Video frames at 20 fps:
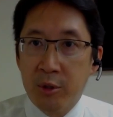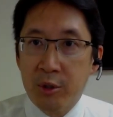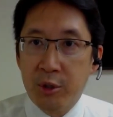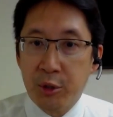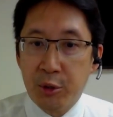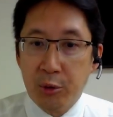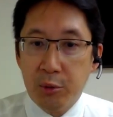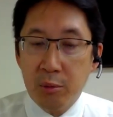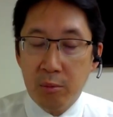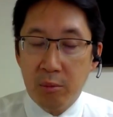
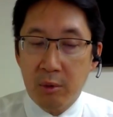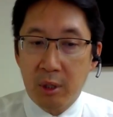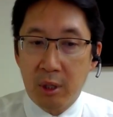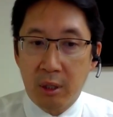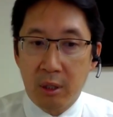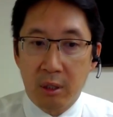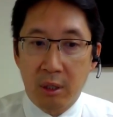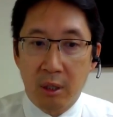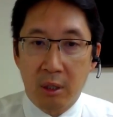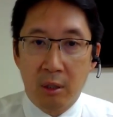Tu,
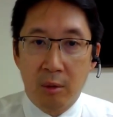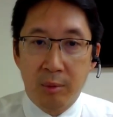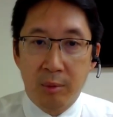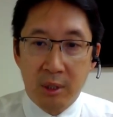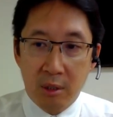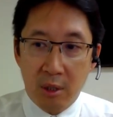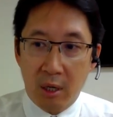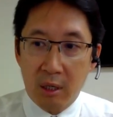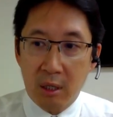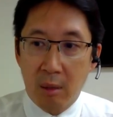and I'll be
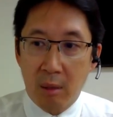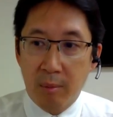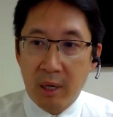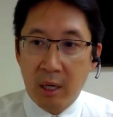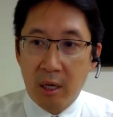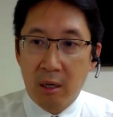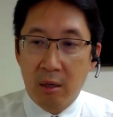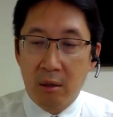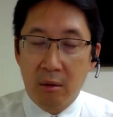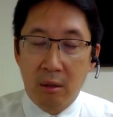talking
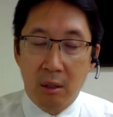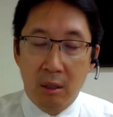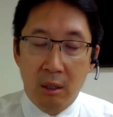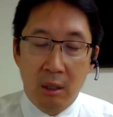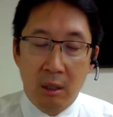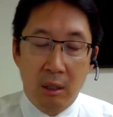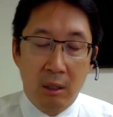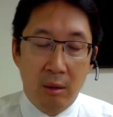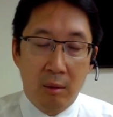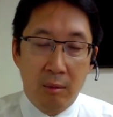about
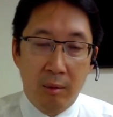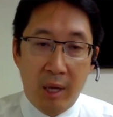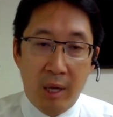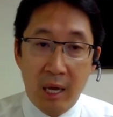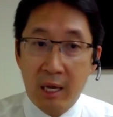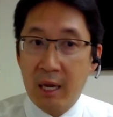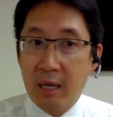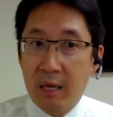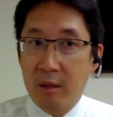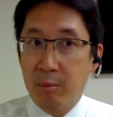um,
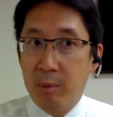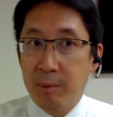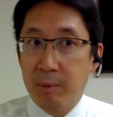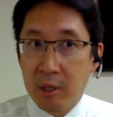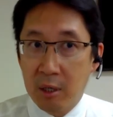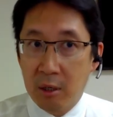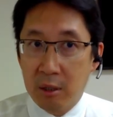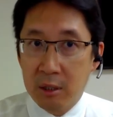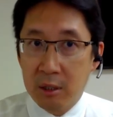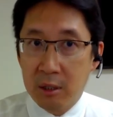
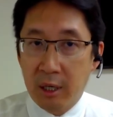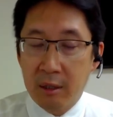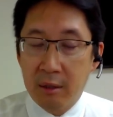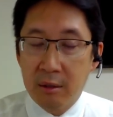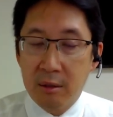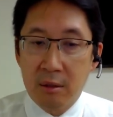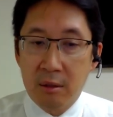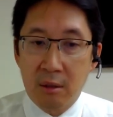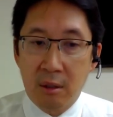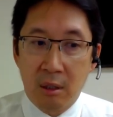acanthamoeba
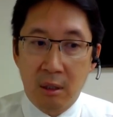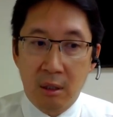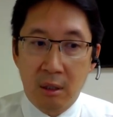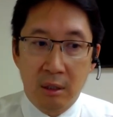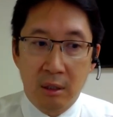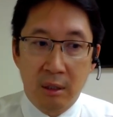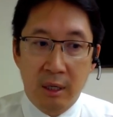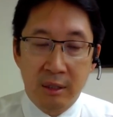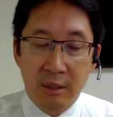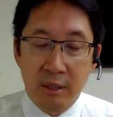keratitis
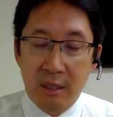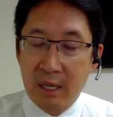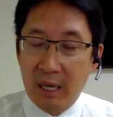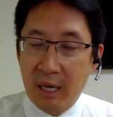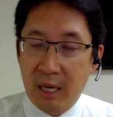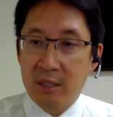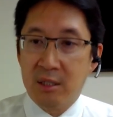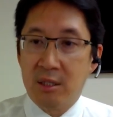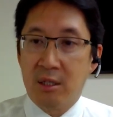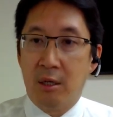uh, as a
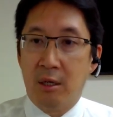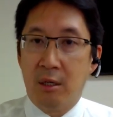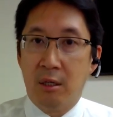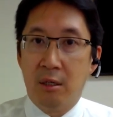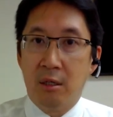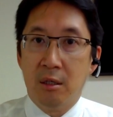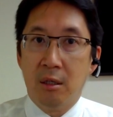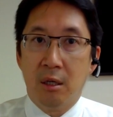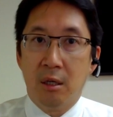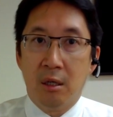case
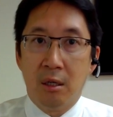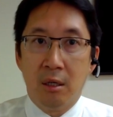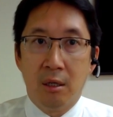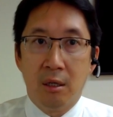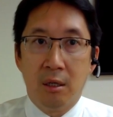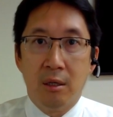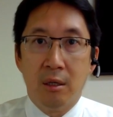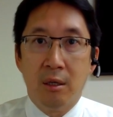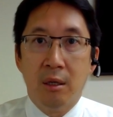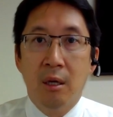study uh,
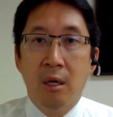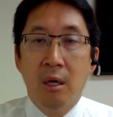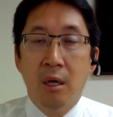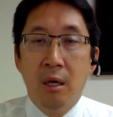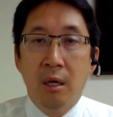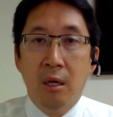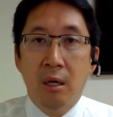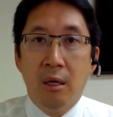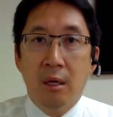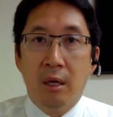
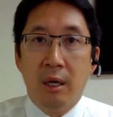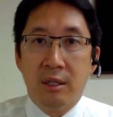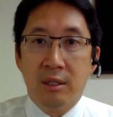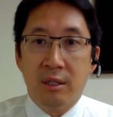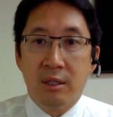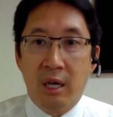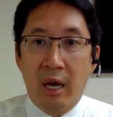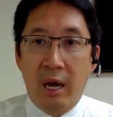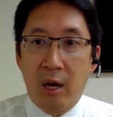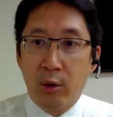as
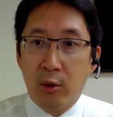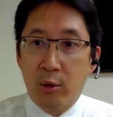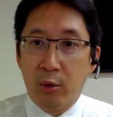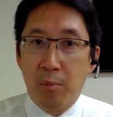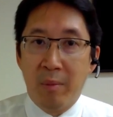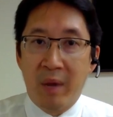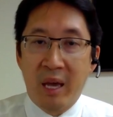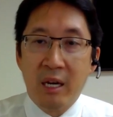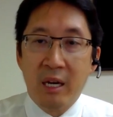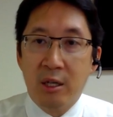to how to
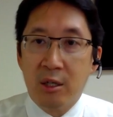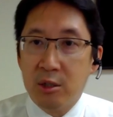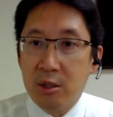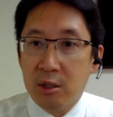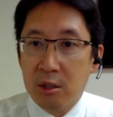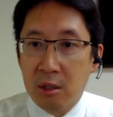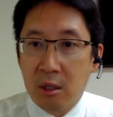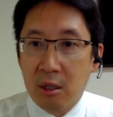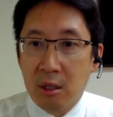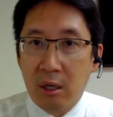
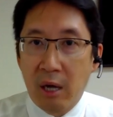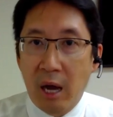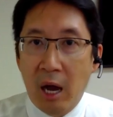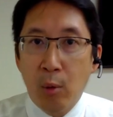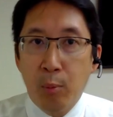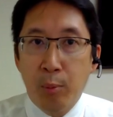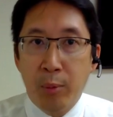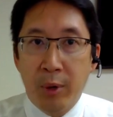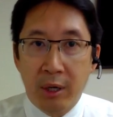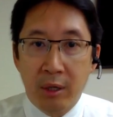manage uh,
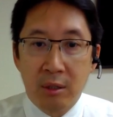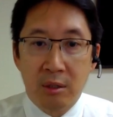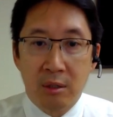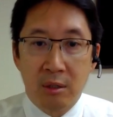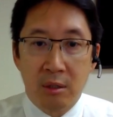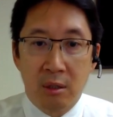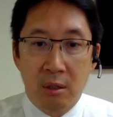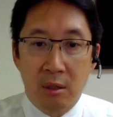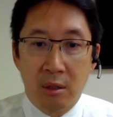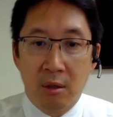
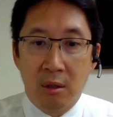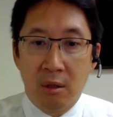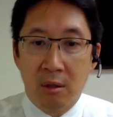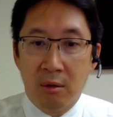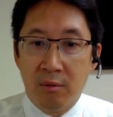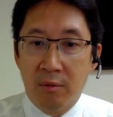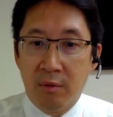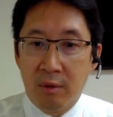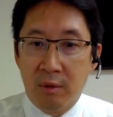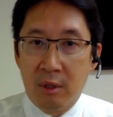outbreaks uh,
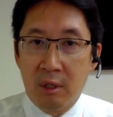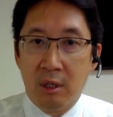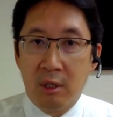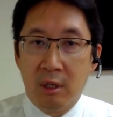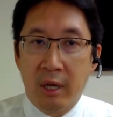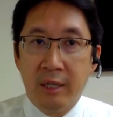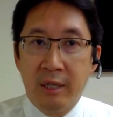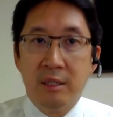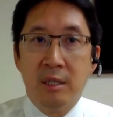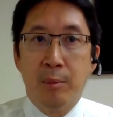of uh,
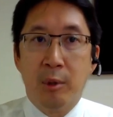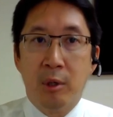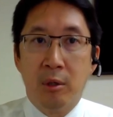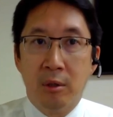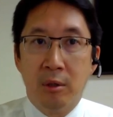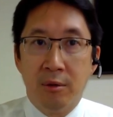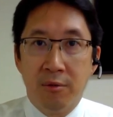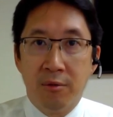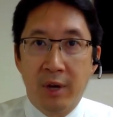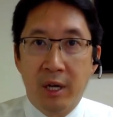
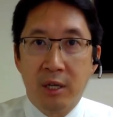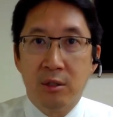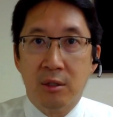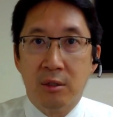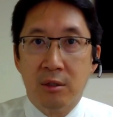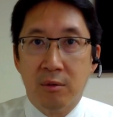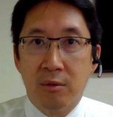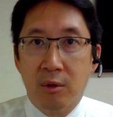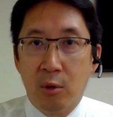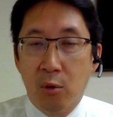atypical
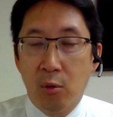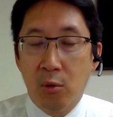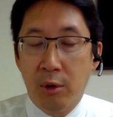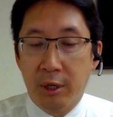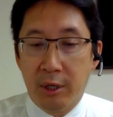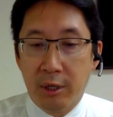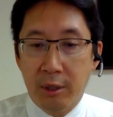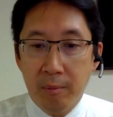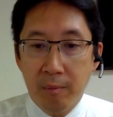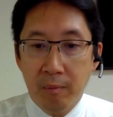infections of the
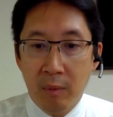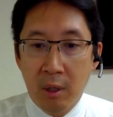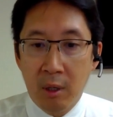cornea.